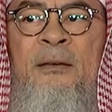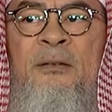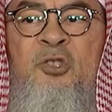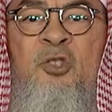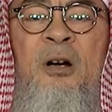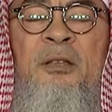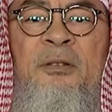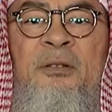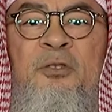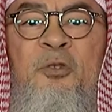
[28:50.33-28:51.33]
start
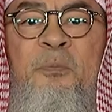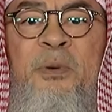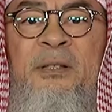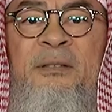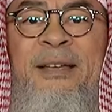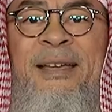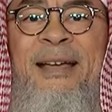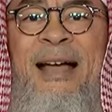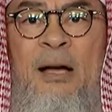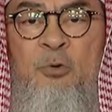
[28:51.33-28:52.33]
to build a
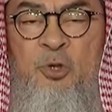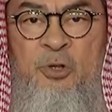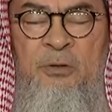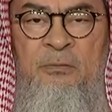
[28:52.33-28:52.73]
house.